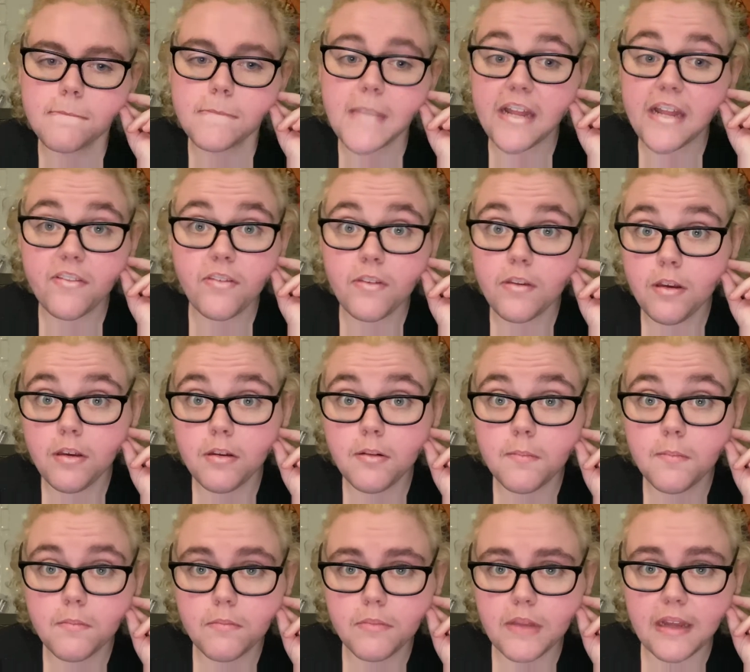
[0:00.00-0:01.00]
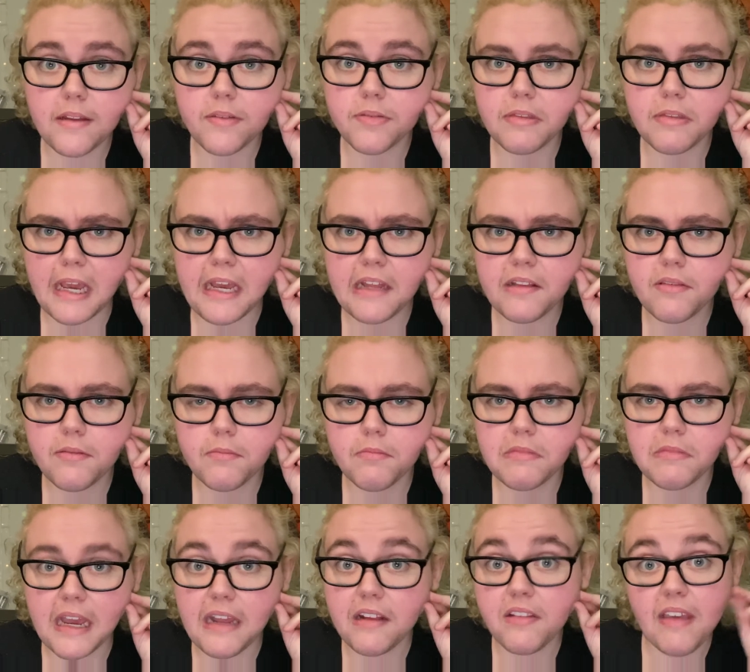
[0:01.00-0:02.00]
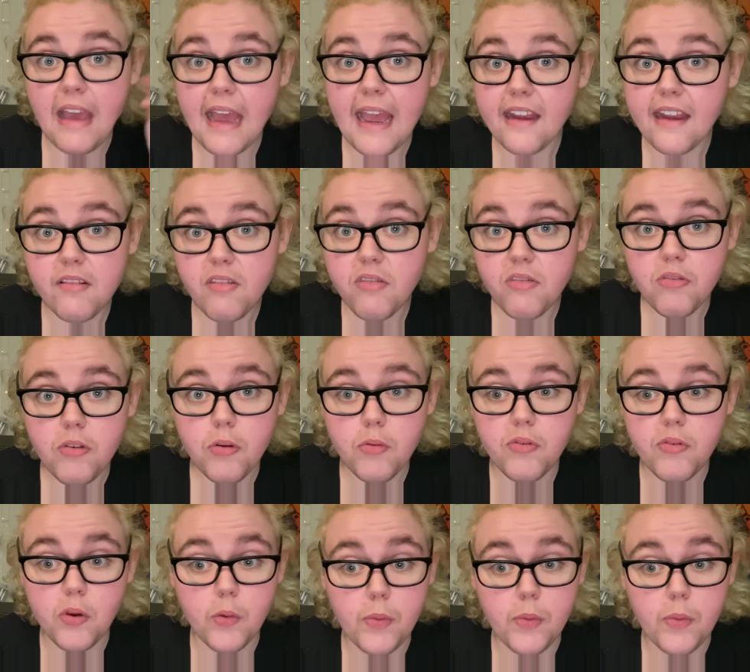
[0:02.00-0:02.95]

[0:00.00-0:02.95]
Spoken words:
That's it. That's Acts 2:2.